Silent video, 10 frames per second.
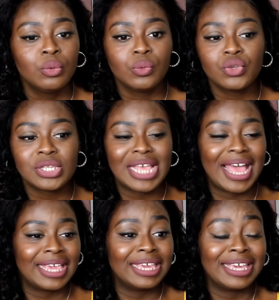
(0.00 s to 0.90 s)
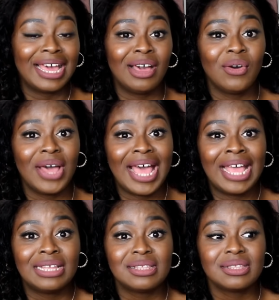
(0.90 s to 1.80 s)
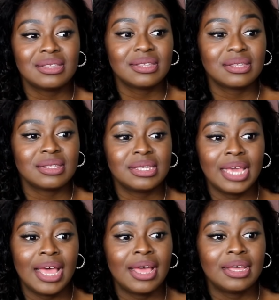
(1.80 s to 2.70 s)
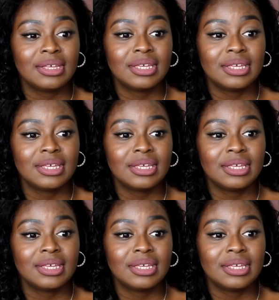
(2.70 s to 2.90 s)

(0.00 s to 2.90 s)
we were just hanging out, and yeah,